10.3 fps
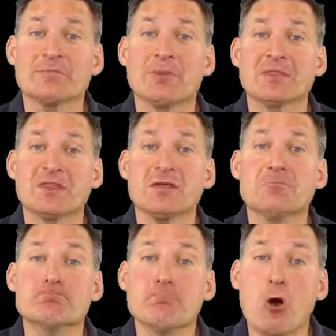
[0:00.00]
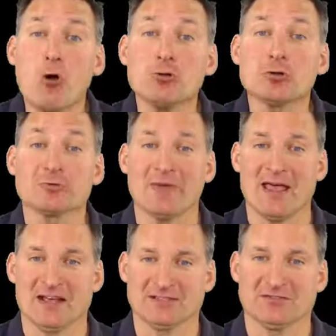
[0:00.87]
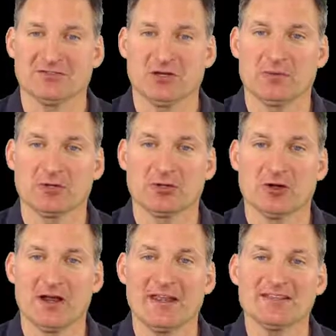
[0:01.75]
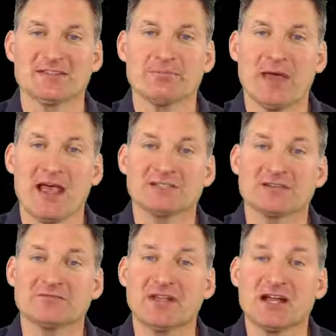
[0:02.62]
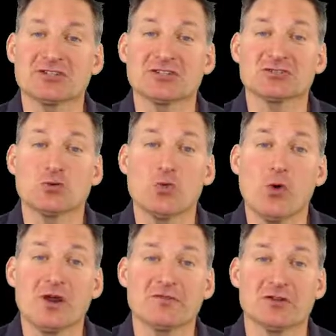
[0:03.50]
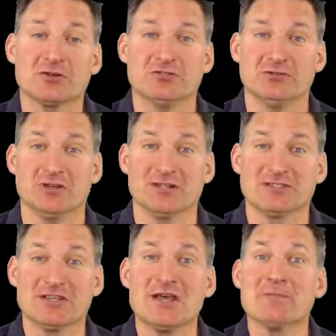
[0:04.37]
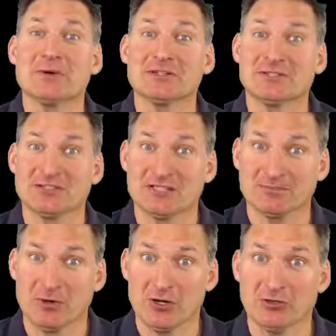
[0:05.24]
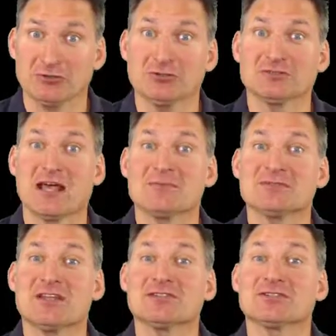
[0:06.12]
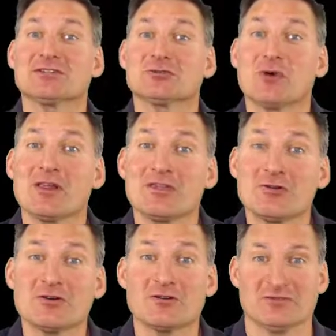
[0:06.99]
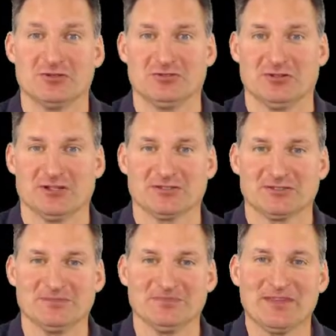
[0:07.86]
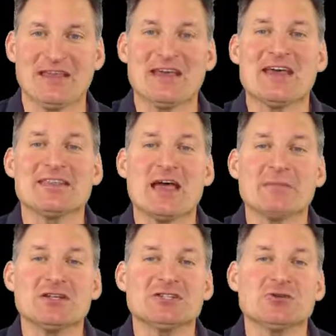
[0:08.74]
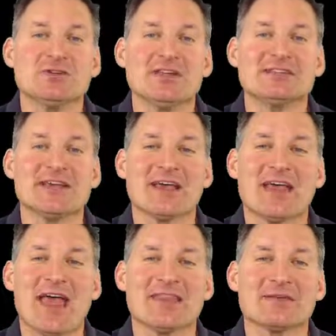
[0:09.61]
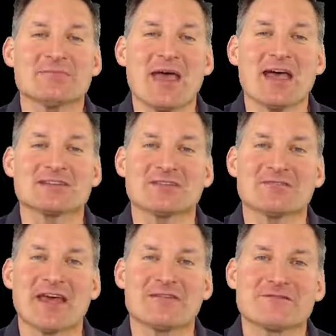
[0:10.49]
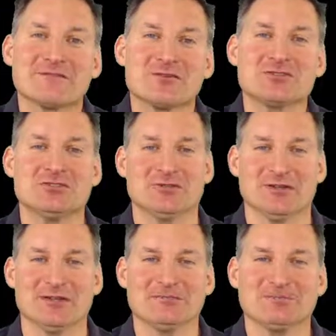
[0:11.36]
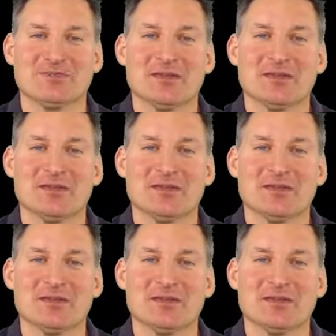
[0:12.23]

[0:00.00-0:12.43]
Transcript: But the molar mass of sodium chloride is the mass of not just one of those units, but 6.02 times 10 to the 23rd of those units. That means you would need to add the mass of that first unit,